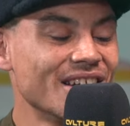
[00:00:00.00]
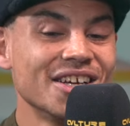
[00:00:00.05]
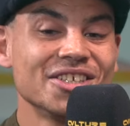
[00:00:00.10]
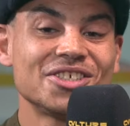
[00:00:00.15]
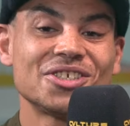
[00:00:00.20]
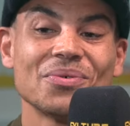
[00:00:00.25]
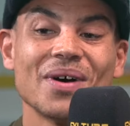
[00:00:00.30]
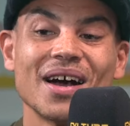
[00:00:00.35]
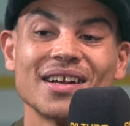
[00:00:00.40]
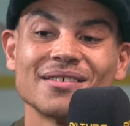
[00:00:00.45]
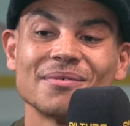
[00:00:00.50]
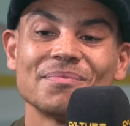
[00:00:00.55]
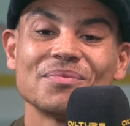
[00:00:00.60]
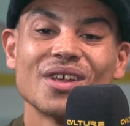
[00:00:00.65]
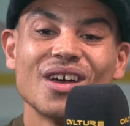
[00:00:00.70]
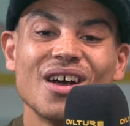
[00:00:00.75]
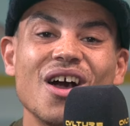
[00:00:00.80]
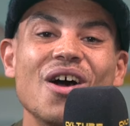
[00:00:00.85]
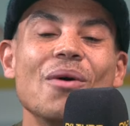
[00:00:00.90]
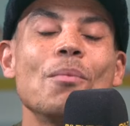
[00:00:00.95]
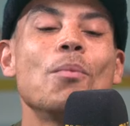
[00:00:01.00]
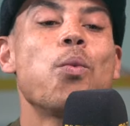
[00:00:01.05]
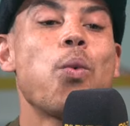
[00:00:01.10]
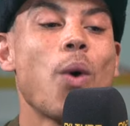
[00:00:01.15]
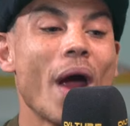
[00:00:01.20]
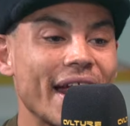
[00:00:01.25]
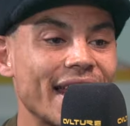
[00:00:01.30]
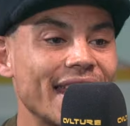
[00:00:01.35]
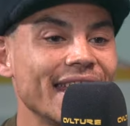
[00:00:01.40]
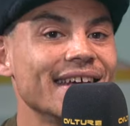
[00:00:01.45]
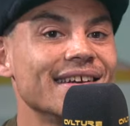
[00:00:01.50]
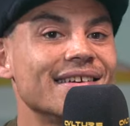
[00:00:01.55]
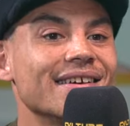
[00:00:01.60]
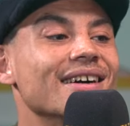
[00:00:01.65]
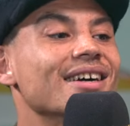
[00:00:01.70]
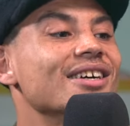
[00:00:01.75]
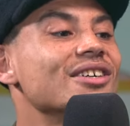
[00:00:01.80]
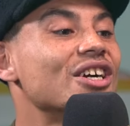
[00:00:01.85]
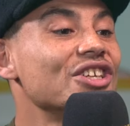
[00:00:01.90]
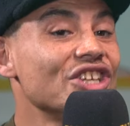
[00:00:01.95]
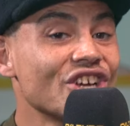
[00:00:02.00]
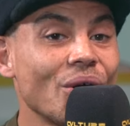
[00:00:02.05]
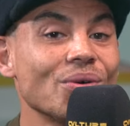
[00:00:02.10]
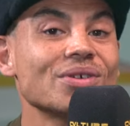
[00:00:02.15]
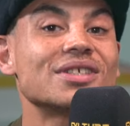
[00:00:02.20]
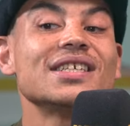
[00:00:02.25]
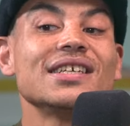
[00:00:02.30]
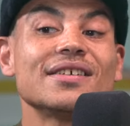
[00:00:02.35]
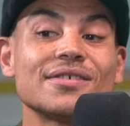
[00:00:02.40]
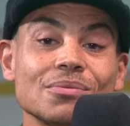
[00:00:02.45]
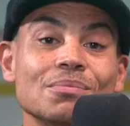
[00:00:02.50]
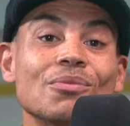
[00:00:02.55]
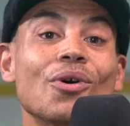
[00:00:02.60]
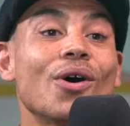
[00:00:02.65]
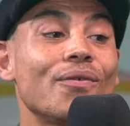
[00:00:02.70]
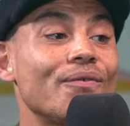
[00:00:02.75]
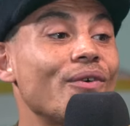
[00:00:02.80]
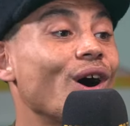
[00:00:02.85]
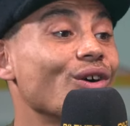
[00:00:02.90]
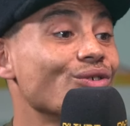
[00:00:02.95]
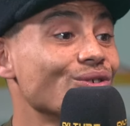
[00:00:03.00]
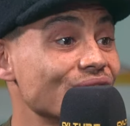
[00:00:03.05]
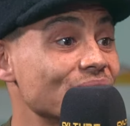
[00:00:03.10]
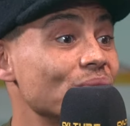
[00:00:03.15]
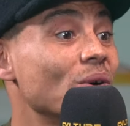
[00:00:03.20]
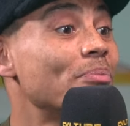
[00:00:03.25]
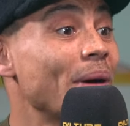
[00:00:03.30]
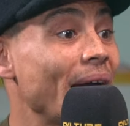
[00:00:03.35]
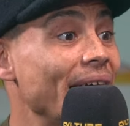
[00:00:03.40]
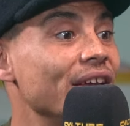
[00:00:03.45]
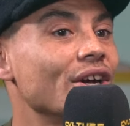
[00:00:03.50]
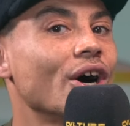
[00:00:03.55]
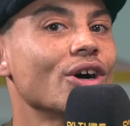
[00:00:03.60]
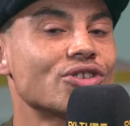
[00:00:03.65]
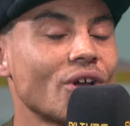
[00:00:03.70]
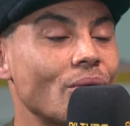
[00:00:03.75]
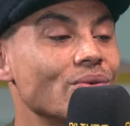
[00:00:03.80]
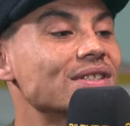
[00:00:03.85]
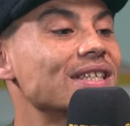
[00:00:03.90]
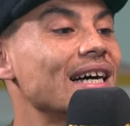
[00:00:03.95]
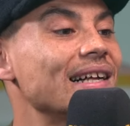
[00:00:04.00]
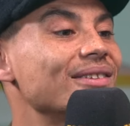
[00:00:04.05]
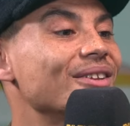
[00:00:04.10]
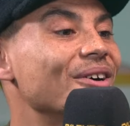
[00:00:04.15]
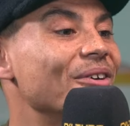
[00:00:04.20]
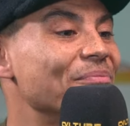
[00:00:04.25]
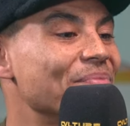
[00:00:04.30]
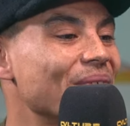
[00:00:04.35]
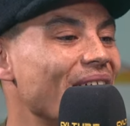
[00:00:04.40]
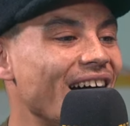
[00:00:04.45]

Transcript: She went, wicked. Can you go and see some more for us? We'll pay you, don't tell them.